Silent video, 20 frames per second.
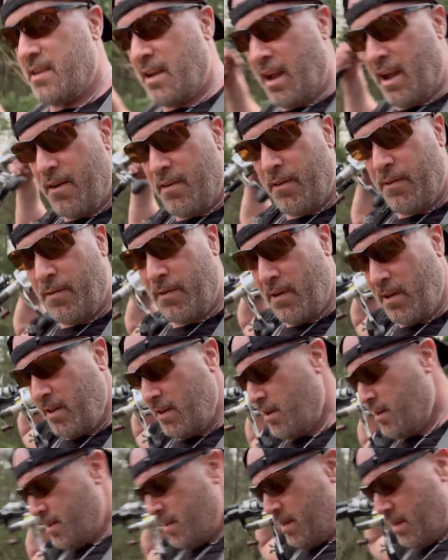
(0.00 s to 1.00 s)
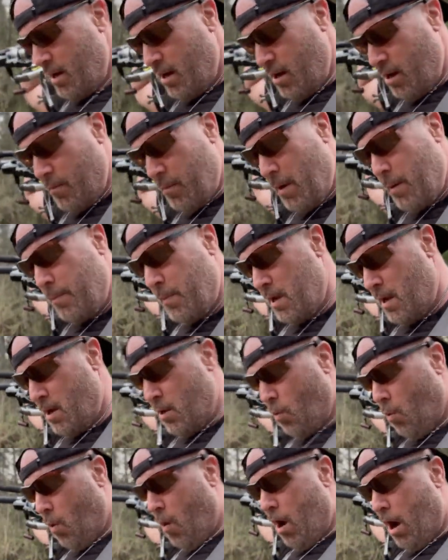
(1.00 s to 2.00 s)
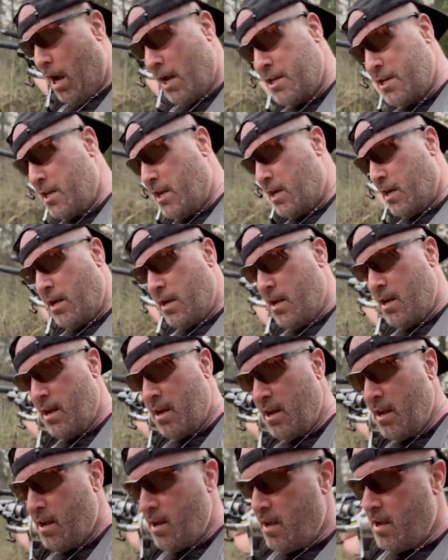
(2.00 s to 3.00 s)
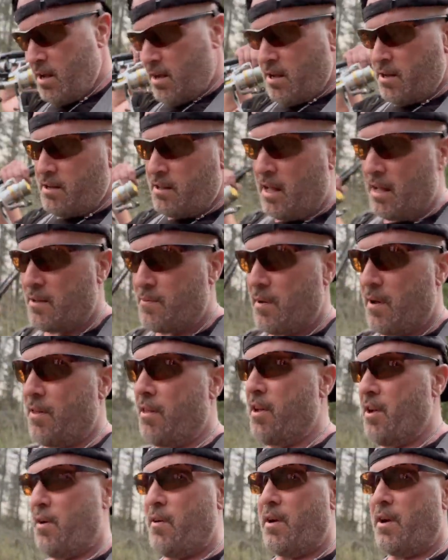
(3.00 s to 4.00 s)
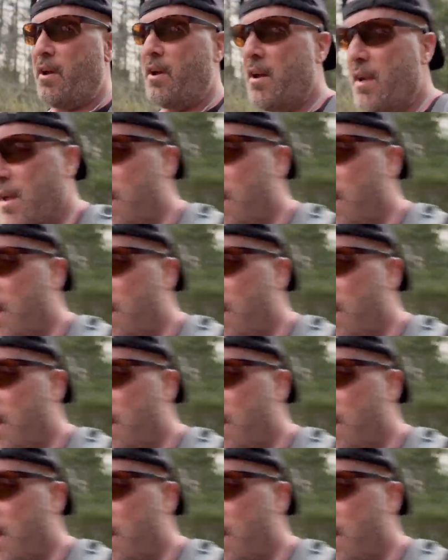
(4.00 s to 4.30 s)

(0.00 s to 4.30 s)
I have a feeling the DNR might be here watching. That's my theory.